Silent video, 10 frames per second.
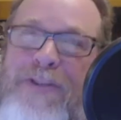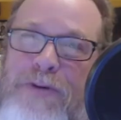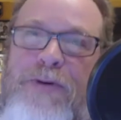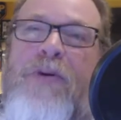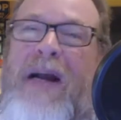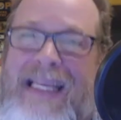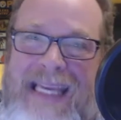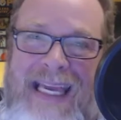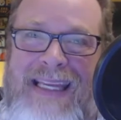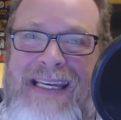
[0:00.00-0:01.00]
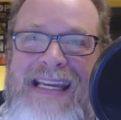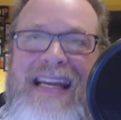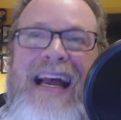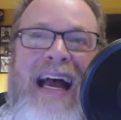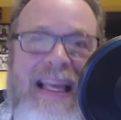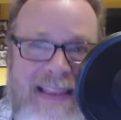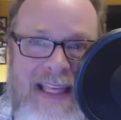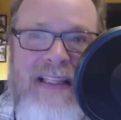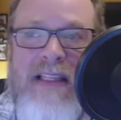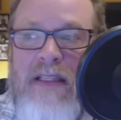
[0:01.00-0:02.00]
through again, I
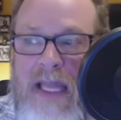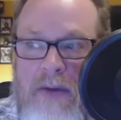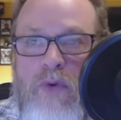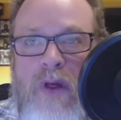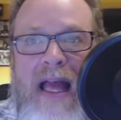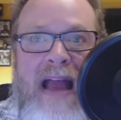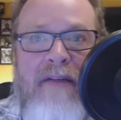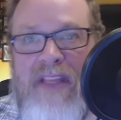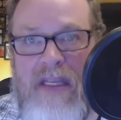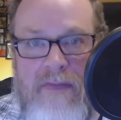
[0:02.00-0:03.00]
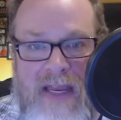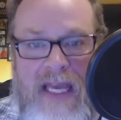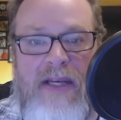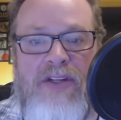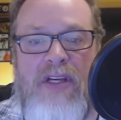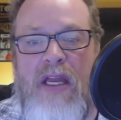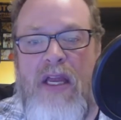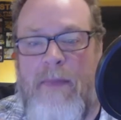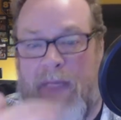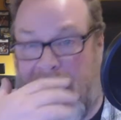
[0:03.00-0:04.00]
think that they will have the advantage
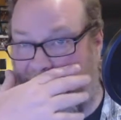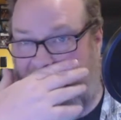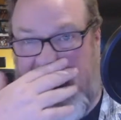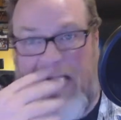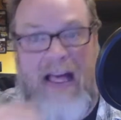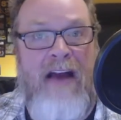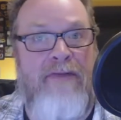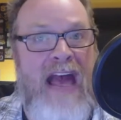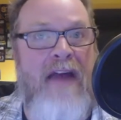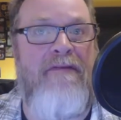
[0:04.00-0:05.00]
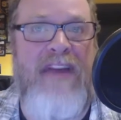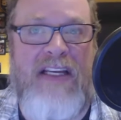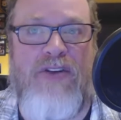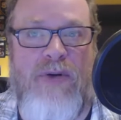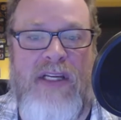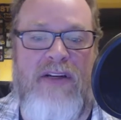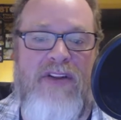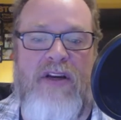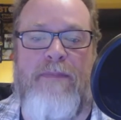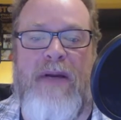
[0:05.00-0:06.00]
because they'll have that victory under
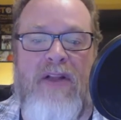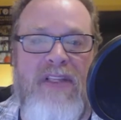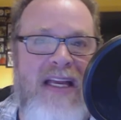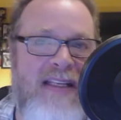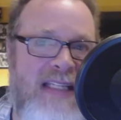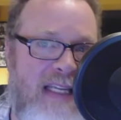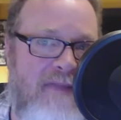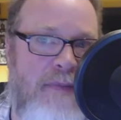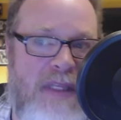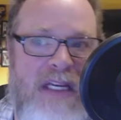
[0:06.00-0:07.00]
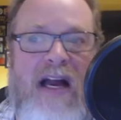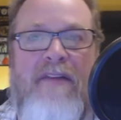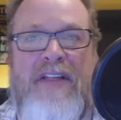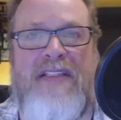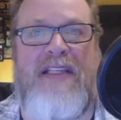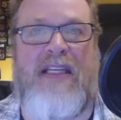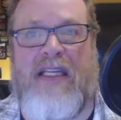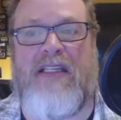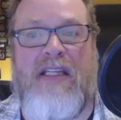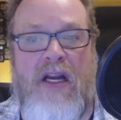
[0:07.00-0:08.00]
their belt to give them the confidence they
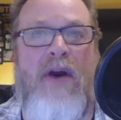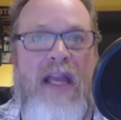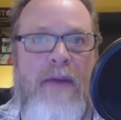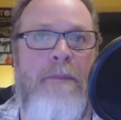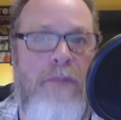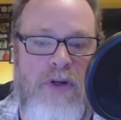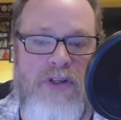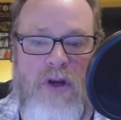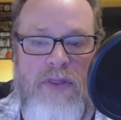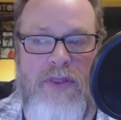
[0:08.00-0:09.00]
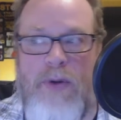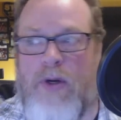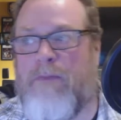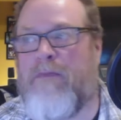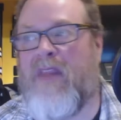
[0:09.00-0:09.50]
need to go ahead and push on through.